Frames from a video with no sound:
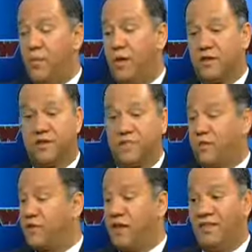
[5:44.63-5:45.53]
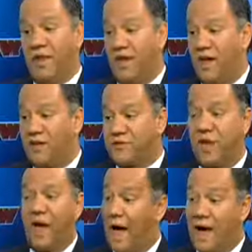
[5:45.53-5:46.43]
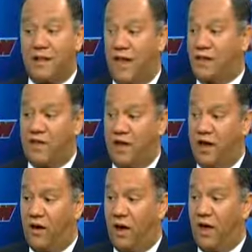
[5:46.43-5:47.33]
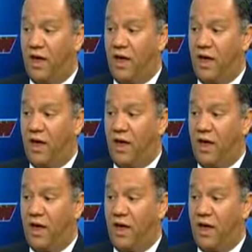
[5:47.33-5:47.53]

because if there's anything else, I'd like to hear it.